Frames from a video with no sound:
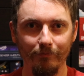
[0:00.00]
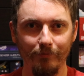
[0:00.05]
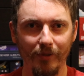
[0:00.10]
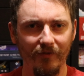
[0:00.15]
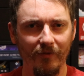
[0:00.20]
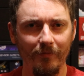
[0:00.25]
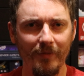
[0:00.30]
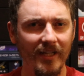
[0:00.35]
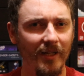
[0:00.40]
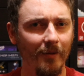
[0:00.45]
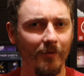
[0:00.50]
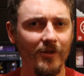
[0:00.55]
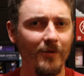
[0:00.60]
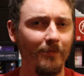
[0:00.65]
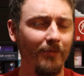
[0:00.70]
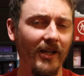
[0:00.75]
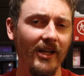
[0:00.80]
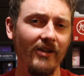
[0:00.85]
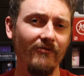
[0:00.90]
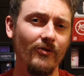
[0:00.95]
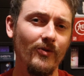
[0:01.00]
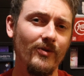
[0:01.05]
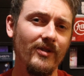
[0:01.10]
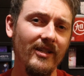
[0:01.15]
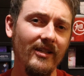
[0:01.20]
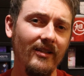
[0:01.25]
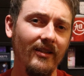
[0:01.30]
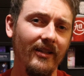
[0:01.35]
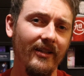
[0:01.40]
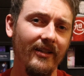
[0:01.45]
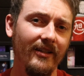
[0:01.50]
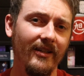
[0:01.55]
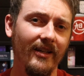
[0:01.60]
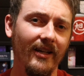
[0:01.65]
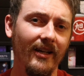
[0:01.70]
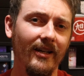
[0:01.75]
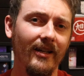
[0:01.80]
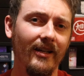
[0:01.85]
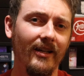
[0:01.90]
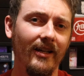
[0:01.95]
But for being able to play it routinely,
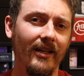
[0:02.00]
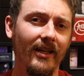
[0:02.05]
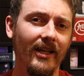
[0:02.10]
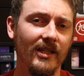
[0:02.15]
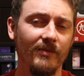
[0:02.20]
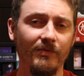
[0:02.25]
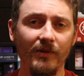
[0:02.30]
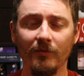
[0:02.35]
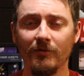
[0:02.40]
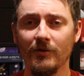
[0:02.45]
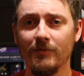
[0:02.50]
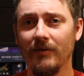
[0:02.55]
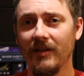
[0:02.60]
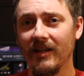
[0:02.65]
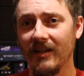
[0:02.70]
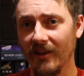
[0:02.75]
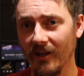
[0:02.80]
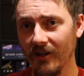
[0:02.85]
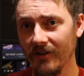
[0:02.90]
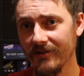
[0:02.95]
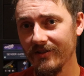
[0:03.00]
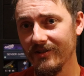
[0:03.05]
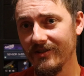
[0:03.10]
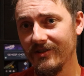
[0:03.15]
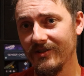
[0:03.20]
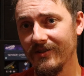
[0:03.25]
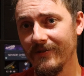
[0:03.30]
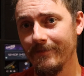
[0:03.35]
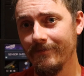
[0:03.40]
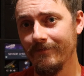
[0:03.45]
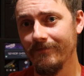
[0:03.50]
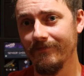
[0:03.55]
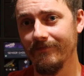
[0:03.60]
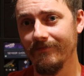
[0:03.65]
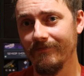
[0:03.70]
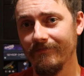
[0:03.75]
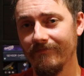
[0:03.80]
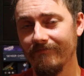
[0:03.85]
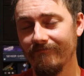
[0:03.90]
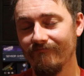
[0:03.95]
and to be able to play it lots,
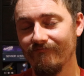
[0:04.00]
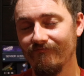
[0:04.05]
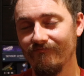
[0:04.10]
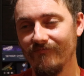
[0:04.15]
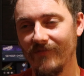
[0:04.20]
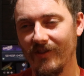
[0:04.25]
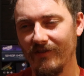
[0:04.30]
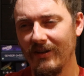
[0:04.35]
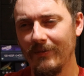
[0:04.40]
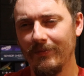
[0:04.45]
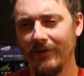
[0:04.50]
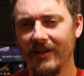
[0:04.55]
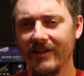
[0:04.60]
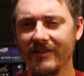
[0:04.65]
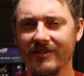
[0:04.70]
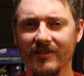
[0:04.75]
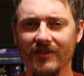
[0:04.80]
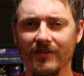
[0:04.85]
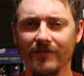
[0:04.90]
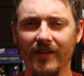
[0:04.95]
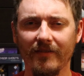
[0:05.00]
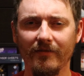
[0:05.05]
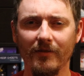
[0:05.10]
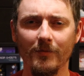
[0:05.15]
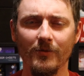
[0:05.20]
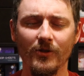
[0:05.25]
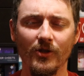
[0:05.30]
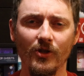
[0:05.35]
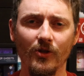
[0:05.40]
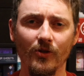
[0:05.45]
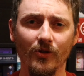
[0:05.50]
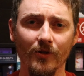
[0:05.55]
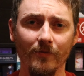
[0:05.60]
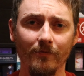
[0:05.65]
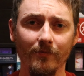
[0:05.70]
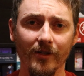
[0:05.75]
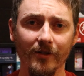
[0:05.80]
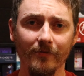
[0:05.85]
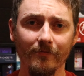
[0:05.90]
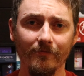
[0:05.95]
3 players is a very obscure
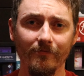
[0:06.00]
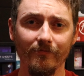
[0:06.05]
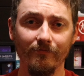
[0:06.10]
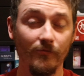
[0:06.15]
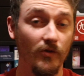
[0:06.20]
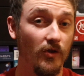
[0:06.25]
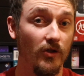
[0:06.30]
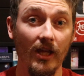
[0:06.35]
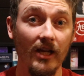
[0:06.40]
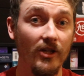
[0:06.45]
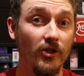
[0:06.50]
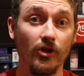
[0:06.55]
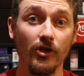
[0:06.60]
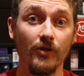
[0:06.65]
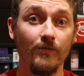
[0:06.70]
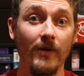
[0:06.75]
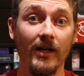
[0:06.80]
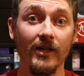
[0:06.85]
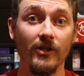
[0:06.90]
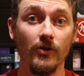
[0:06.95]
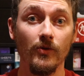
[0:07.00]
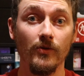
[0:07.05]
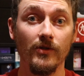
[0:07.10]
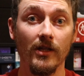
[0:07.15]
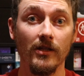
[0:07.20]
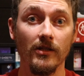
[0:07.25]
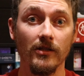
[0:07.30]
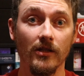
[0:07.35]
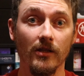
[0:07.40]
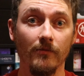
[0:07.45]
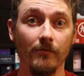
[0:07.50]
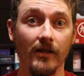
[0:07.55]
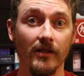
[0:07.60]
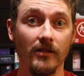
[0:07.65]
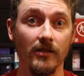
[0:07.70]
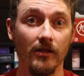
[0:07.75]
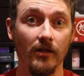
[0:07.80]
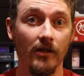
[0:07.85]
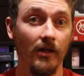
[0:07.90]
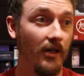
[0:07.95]
number. That's just my 2 cents on the
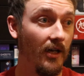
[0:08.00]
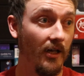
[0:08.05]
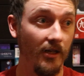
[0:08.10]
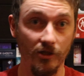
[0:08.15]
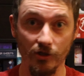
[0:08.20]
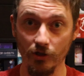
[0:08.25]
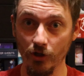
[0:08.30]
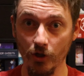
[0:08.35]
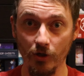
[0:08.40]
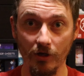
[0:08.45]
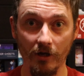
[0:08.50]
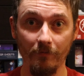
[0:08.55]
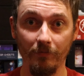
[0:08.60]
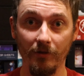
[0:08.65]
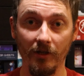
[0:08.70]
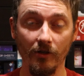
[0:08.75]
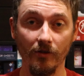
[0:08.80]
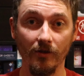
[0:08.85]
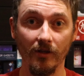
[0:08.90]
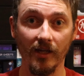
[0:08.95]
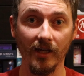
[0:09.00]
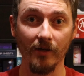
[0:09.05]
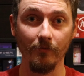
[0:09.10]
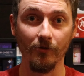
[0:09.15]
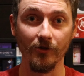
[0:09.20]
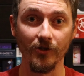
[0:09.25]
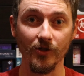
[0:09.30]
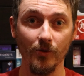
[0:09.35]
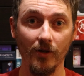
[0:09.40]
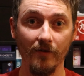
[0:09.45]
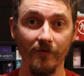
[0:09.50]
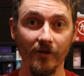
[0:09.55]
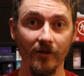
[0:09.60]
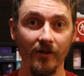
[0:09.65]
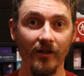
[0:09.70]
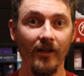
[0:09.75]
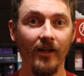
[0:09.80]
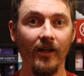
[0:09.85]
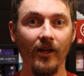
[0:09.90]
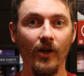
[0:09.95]
matter, and there's no downplay on the game
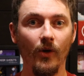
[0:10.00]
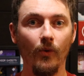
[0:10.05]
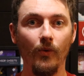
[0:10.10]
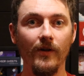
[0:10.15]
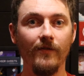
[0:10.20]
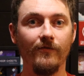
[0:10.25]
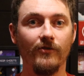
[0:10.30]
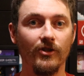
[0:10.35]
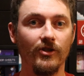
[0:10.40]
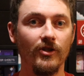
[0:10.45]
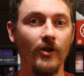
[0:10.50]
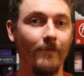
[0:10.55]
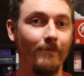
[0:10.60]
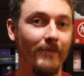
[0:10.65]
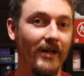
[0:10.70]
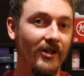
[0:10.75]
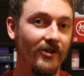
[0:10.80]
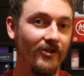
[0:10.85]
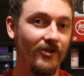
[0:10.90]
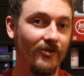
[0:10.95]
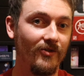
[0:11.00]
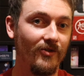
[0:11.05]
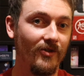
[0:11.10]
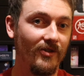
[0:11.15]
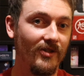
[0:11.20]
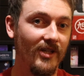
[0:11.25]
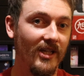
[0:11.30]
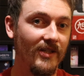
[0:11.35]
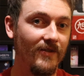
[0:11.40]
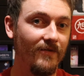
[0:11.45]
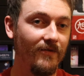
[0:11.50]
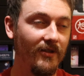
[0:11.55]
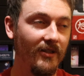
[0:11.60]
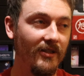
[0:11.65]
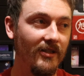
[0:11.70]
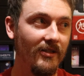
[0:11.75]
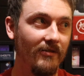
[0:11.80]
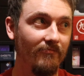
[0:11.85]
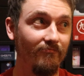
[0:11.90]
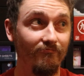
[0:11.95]
whatsoever. We've just not managed to
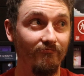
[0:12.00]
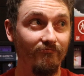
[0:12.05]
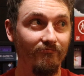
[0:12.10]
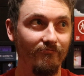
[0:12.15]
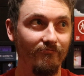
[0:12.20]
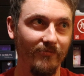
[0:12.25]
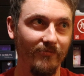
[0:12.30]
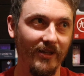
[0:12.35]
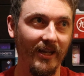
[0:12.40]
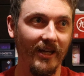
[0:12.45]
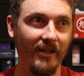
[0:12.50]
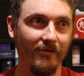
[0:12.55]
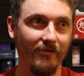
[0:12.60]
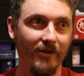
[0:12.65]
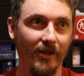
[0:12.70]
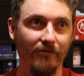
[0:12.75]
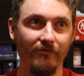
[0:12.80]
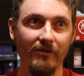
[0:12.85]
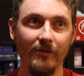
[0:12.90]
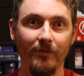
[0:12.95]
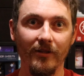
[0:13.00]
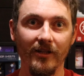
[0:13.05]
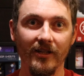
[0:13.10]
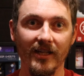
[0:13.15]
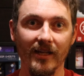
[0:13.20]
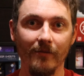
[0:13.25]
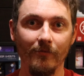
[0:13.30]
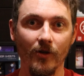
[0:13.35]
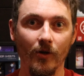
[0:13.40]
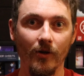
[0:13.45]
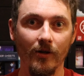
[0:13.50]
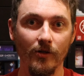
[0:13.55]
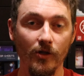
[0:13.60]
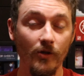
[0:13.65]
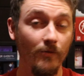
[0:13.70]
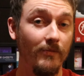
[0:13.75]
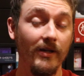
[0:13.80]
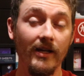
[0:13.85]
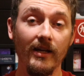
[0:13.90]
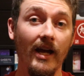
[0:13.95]
successfully get a 3-player game going.
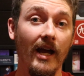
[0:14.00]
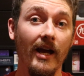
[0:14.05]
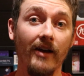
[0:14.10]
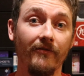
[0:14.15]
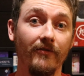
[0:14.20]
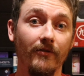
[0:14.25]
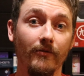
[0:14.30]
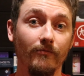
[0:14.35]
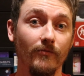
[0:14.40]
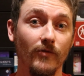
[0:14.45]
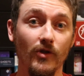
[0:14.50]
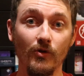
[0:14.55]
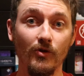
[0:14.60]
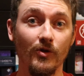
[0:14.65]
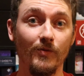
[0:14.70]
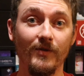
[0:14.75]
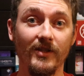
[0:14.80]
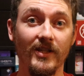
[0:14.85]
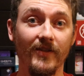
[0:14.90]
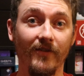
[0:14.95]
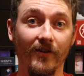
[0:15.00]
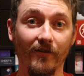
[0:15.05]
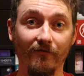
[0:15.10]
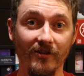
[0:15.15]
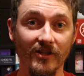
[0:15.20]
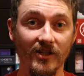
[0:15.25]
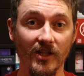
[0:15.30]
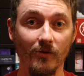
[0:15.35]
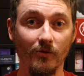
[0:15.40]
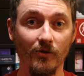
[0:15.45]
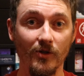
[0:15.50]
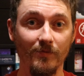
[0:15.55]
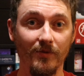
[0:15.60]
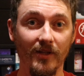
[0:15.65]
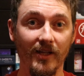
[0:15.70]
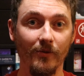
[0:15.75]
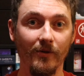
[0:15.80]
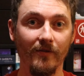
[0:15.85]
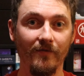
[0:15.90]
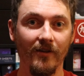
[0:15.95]
You may have 2 specific friends that you always
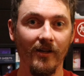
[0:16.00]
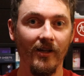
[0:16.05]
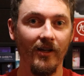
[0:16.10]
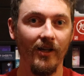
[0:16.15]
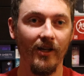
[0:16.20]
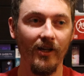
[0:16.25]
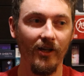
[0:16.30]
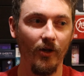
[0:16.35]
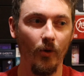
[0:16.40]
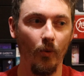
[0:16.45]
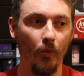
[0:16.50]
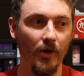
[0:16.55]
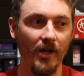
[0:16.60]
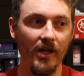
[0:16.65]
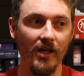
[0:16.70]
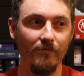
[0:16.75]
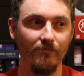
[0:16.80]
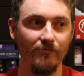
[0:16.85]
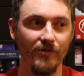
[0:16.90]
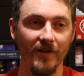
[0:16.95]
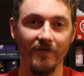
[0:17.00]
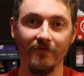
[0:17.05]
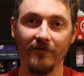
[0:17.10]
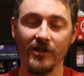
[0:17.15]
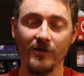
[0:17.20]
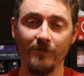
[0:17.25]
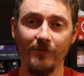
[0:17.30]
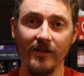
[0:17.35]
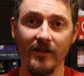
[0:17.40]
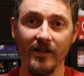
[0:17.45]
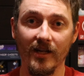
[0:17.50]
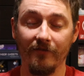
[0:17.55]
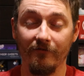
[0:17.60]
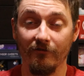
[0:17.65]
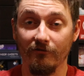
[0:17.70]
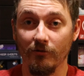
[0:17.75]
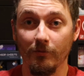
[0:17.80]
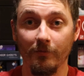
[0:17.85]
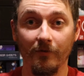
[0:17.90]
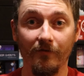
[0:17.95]
play with. We, generally speaking, have
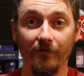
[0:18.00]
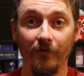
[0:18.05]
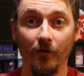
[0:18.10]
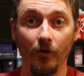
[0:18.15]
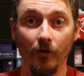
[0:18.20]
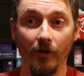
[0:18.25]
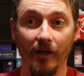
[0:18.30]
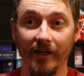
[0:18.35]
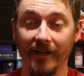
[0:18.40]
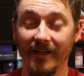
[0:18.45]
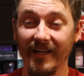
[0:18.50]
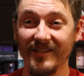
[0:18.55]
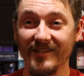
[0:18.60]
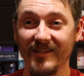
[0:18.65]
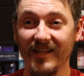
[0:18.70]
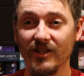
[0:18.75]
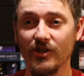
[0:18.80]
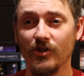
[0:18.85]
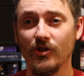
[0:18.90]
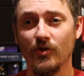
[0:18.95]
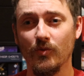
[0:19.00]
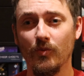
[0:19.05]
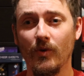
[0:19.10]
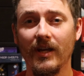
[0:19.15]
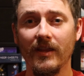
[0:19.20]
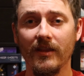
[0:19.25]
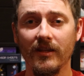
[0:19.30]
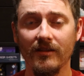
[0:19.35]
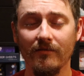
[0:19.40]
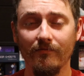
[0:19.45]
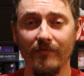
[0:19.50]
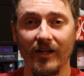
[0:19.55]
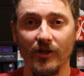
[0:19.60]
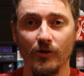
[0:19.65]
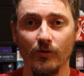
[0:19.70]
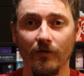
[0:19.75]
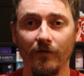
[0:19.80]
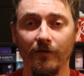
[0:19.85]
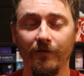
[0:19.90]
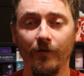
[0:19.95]
a group of 4, and I guess that's just where the
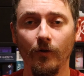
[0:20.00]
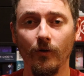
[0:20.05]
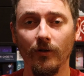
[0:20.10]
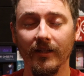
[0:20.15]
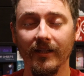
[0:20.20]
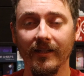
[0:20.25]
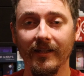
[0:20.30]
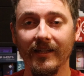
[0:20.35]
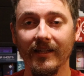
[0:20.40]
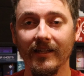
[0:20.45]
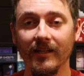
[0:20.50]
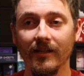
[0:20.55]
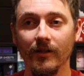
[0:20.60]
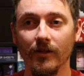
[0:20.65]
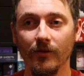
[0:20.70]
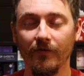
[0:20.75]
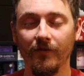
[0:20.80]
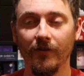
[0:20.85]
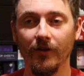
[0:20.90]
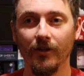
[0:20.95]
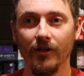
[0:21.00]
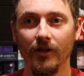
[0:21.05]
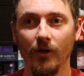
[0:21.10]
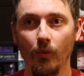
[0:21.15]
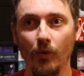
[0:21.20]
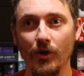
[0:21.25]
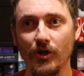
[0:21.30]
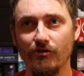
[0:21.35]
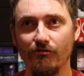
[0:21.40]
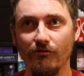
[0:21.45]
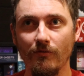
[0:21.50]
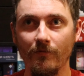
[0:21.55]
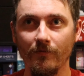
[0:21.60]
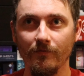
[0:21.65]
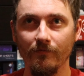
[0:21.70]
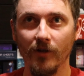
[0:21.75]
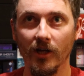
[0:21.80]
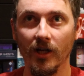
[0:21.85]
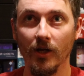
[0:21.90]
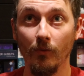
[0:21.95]
actual falling in for which
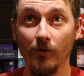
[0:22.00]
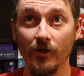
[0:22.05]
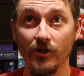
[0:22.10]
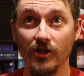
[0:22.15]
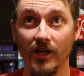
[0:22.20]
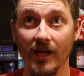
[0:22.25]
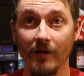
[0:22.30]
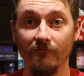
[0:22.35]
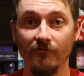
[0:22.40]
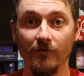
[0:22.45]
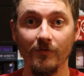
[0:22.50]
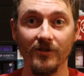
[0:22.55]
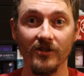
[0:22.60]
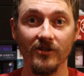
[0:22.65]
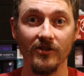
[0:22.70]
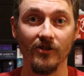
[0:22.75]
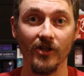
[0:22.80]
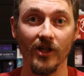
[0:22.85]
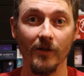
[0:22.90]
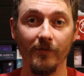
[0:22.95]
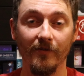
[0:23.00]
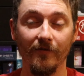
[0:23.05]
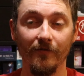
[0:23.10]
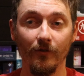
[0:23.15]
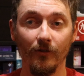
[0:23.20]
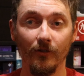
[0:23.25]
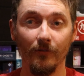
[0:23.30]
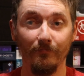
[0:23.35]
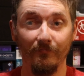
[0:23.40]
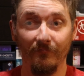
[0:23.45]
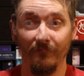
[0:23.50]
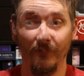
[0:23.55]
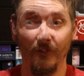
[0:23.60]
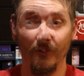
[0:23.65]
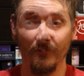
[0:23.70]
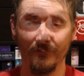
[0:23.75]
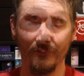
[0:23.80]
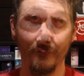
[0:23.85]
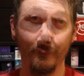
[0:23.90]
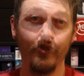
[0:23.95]
game groups is it going to be for
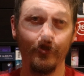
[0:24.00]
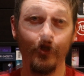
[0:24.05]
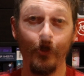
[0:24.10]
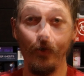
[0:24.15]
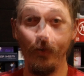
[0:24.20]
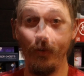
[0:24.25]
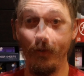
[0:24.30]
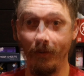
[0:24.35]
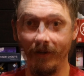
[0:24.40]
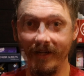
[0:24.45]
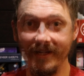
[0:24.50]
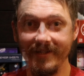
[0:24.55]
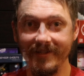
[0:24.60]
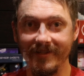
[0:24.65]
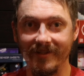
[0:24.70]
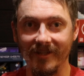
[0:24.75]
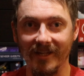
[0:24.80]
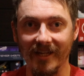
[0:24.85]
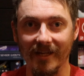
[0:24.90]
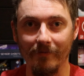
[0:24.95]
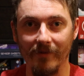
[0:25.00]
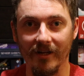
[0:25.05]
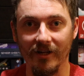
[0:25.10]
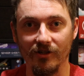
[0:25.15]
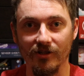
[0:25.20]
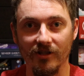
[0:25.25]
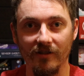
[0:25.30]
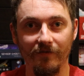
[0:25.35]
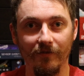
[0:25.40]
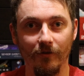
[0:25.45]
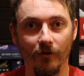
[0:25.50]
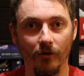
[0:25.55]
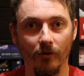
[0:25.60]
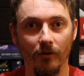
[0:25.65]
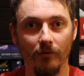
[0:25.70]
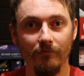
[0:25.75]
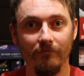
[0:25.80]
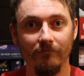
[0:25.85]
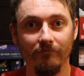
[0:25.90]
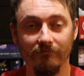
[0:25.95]
falls. So who is the game actually
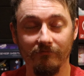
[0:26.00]
for?